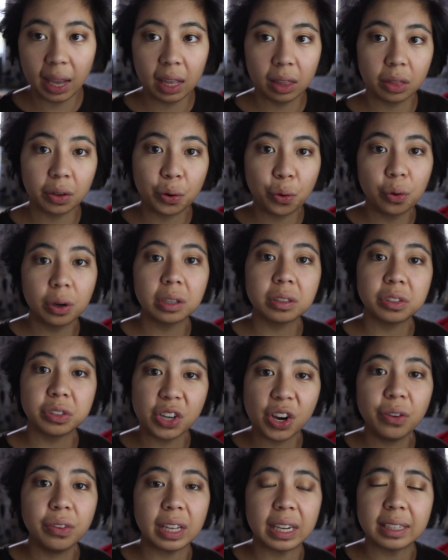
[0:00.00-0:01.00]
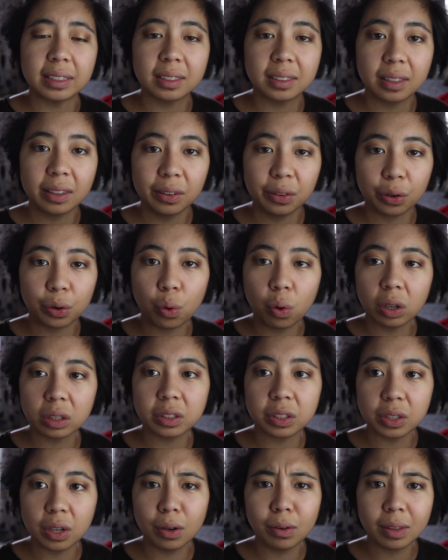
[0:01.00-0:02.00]
and the courts know this. The
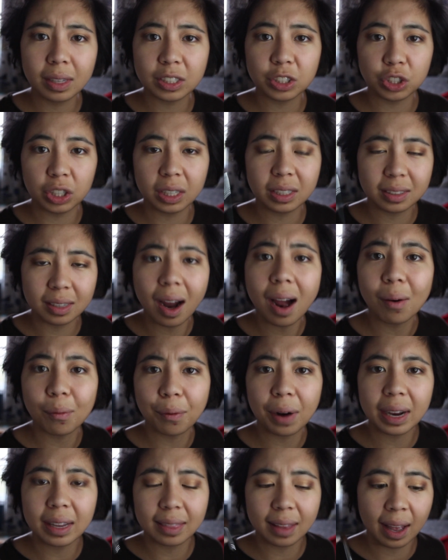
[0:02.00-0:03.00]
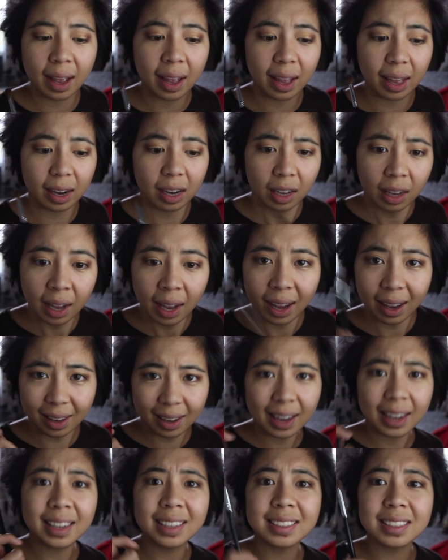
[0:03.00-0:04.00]
courts know that she is not right in the head,
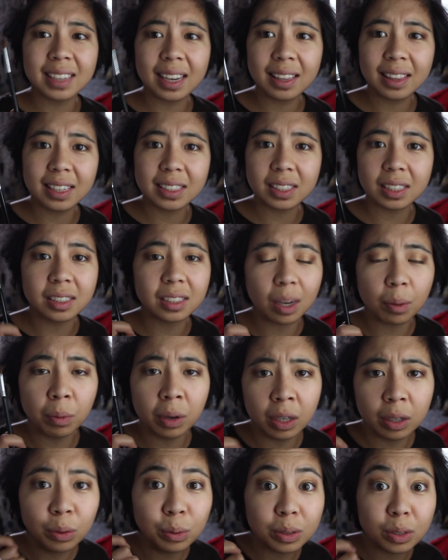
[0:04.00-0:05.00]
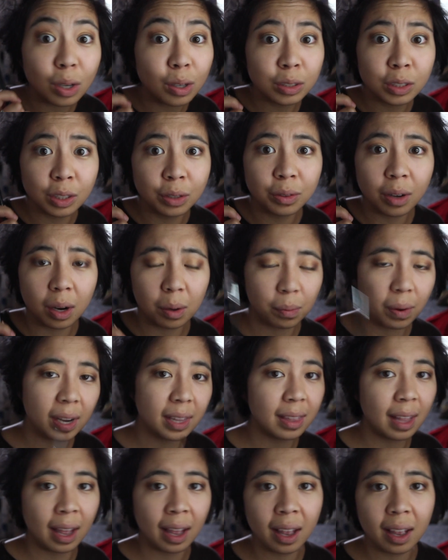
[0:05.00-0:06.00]
and I can say this as someone who is also not right
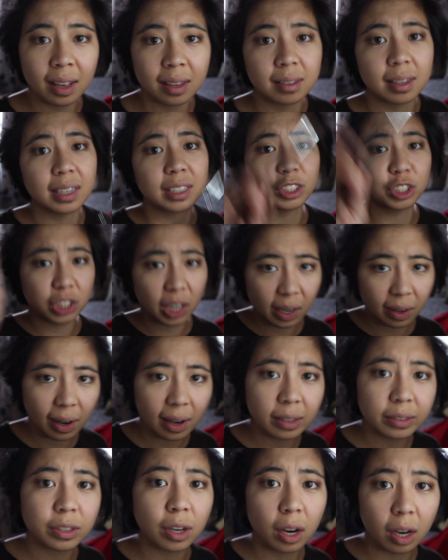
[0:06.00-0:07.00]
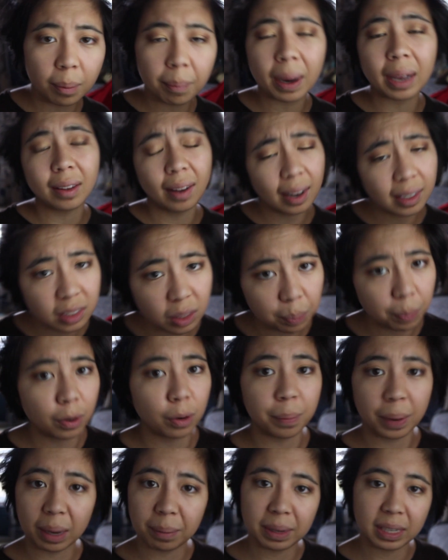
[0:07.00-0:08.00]
in the head. Shout out to all my
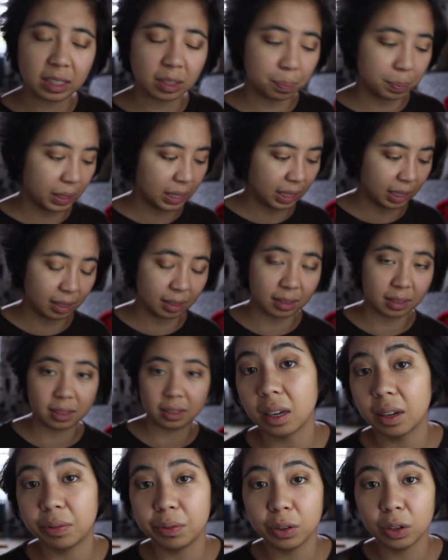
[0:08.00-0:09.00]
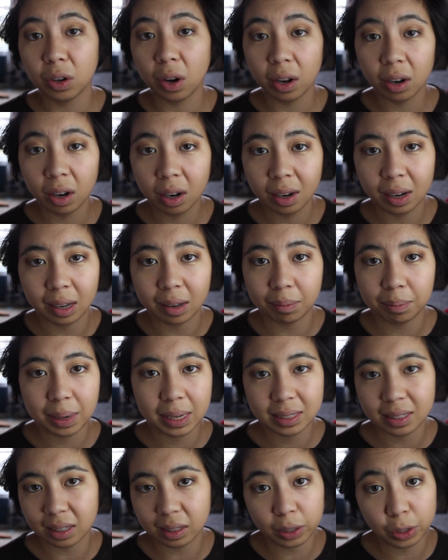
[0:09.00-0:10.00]
Lexapro babies, because if you're not on it,
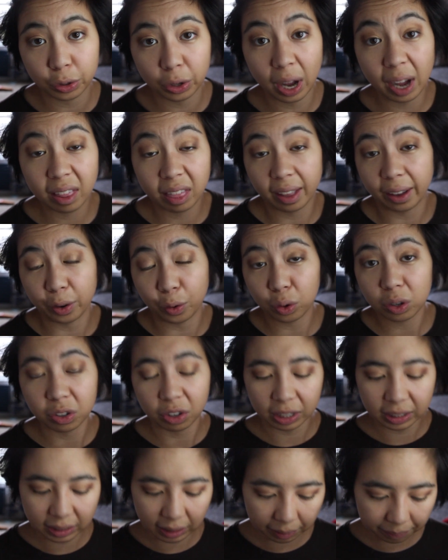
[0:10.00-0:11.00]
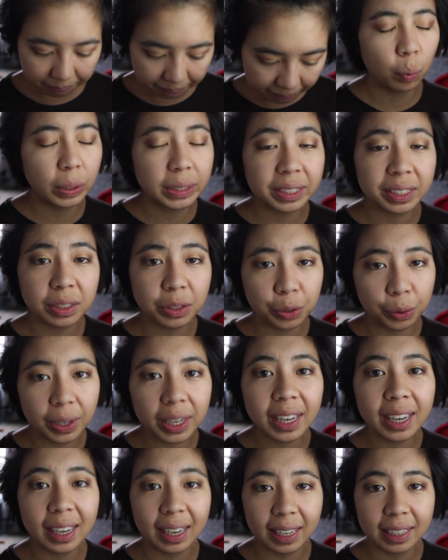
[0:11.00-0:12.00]
basically, I think you're crazy. When
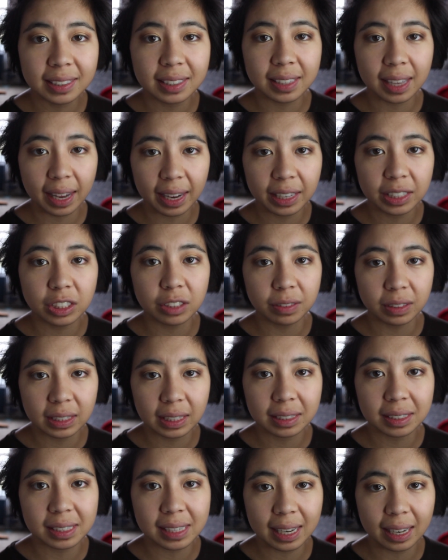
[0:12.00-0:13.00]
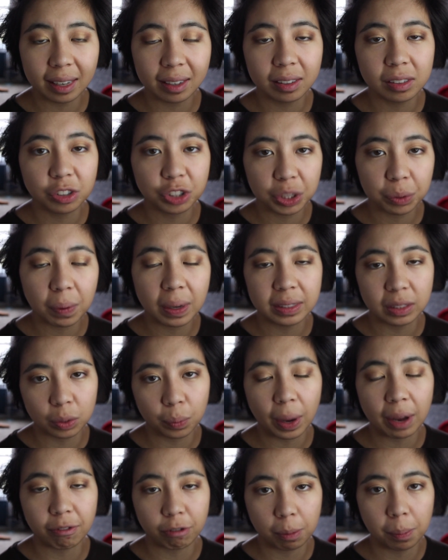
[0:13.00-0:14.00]
CYNTOIA hits the age of 16, she runs
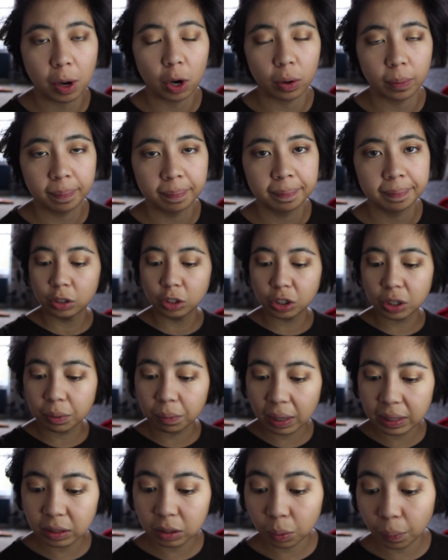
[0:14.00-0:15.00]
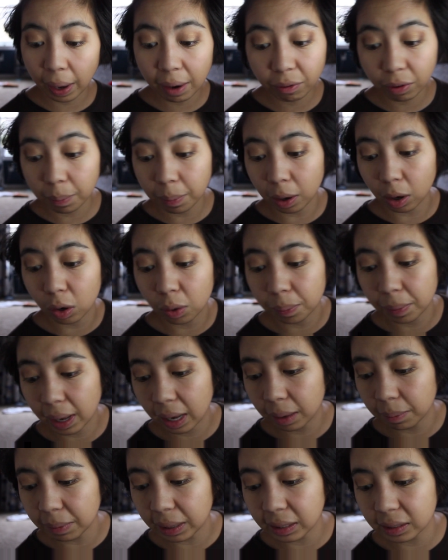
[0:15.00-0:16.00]
away from home. She runs away from home
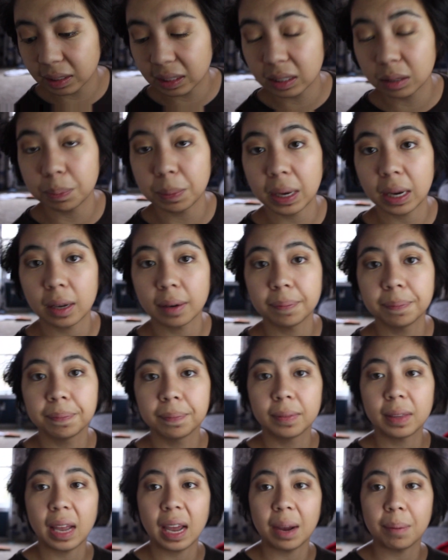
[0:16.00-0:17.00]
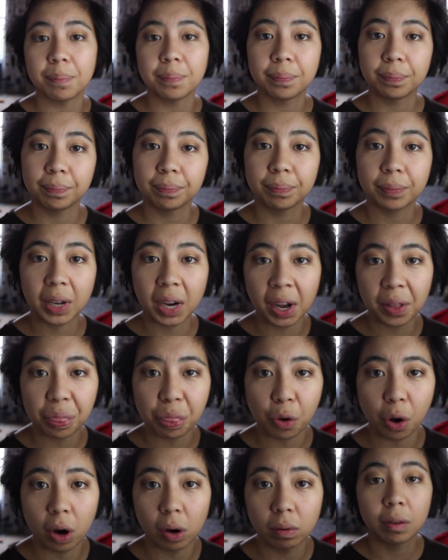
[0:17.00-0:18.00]
and meets this man named
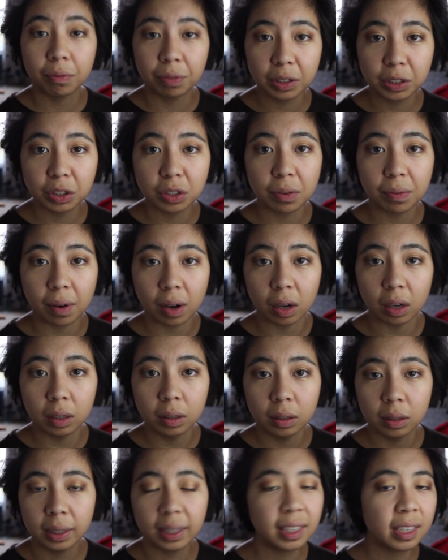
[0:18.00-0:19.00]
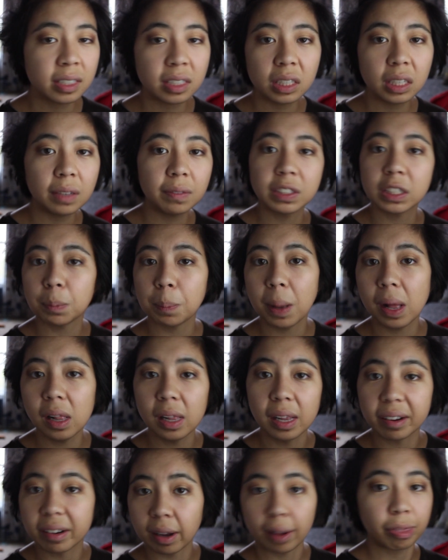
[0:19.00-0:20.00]
Cutthroat. First of all, he doesn't even
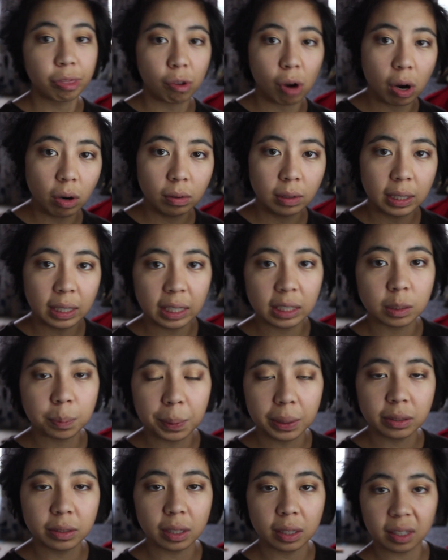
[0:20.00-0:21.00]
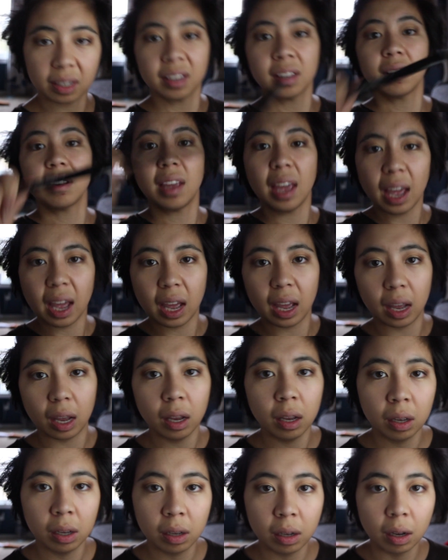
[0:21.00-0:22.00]
spell it cutthroat. He spells it
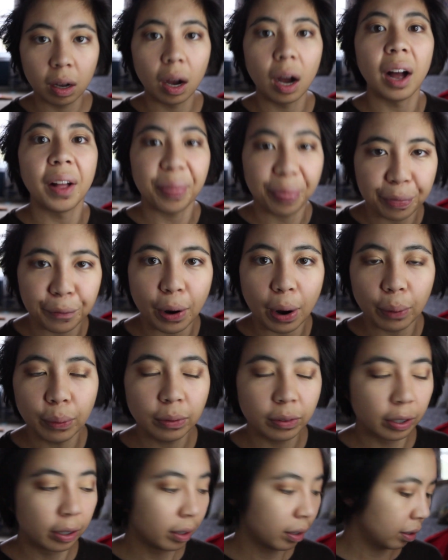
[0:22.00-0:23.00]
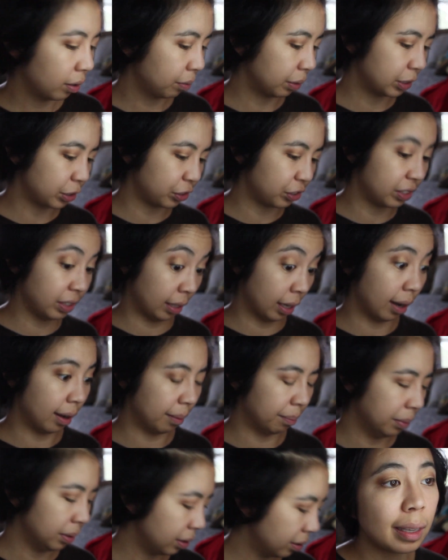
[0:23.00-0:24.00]
K-throat, which is
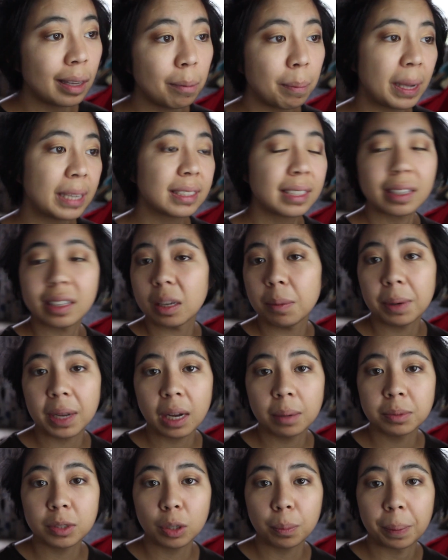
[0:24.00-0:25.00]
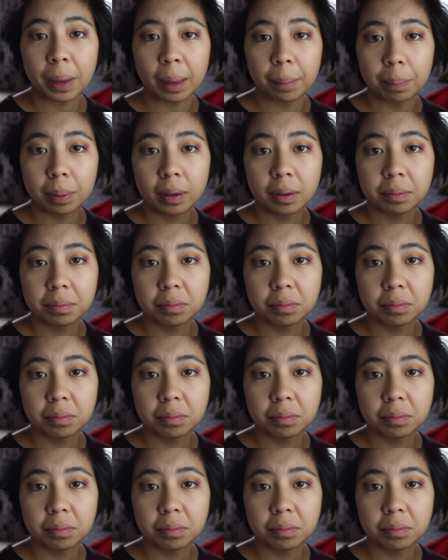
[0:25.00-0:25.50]
dumb. He basically becomes her pimp.